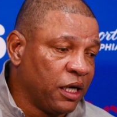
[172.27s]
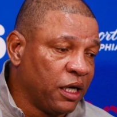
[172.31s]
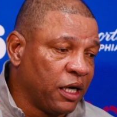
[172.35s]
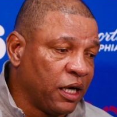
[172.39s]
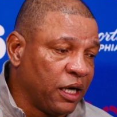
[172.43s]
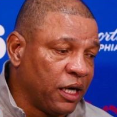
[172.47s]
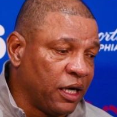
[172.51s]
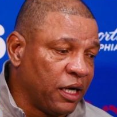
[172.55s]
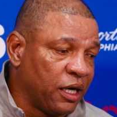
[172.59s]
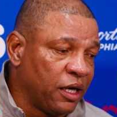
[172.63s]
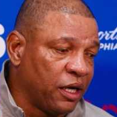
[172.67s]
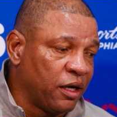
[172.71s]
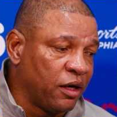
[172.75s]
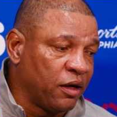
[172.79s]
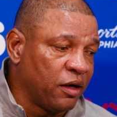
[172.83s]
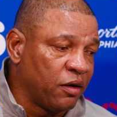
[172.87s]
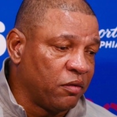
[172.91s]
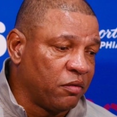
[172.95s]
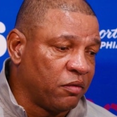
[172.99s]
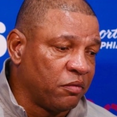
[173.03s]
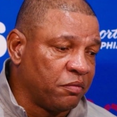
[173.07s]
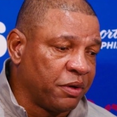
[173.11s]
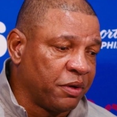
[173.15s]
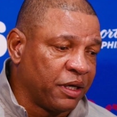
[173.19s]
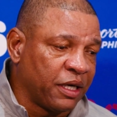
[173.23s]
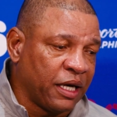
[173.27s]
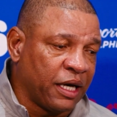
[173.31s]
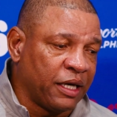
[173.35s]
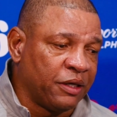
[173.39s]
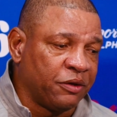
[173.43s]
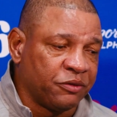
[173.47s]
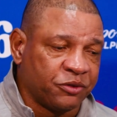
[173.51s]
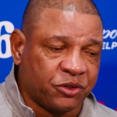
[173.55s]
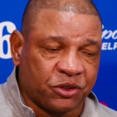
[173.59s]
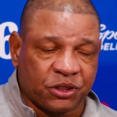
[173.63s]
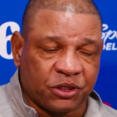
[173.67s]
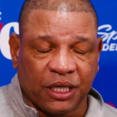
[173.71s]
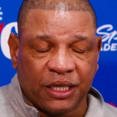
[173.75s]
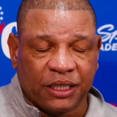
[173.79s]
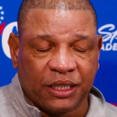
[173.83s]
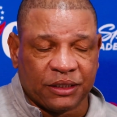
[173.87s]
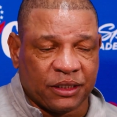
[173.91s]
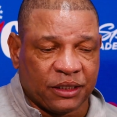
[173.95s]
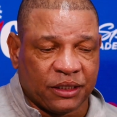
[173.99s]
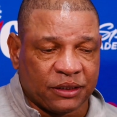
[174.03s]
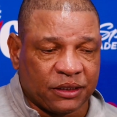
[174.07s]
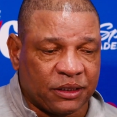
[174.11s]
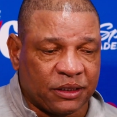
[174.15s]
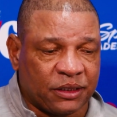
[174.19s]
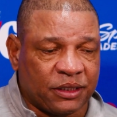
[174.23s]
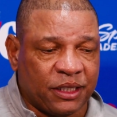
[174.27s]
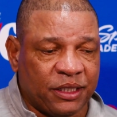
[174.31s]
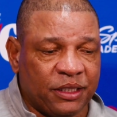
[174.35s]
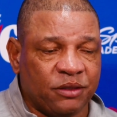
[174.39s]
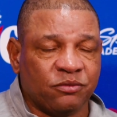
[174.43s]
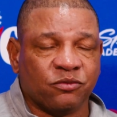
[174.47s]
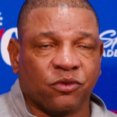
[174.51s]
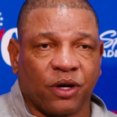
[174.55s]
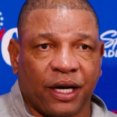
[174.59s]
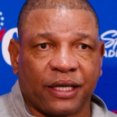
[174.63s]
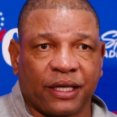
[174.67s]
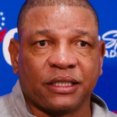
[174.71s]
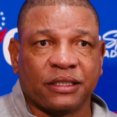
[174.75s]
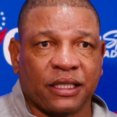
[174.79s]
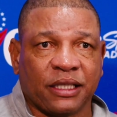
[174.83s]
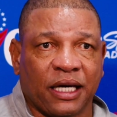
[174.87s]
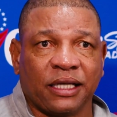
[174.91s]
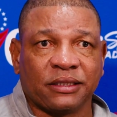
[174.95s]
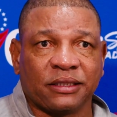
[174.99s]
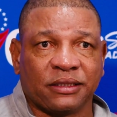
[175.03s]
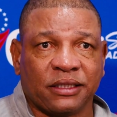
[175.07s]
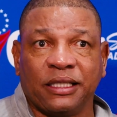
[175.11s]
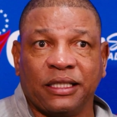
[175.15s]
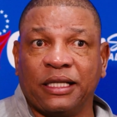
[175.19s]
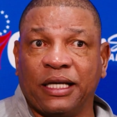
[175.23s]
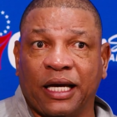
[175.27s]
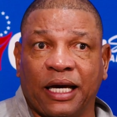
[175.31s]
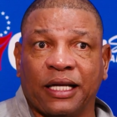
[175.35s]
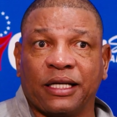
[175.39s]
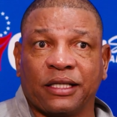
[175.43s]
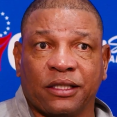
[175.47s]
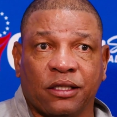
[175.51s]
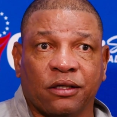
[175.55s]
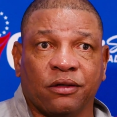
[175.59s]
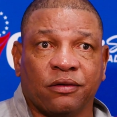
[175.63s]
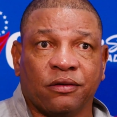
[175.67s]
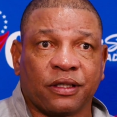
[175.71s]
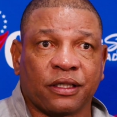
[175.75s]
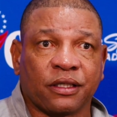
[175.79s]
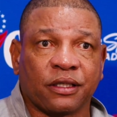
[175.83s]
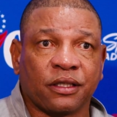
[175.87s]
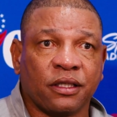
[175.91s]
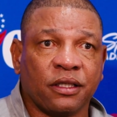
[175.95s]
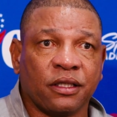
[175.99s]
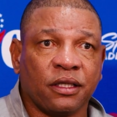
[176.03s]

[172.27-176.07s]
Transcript: But I was saying that the team recognized that he had it going.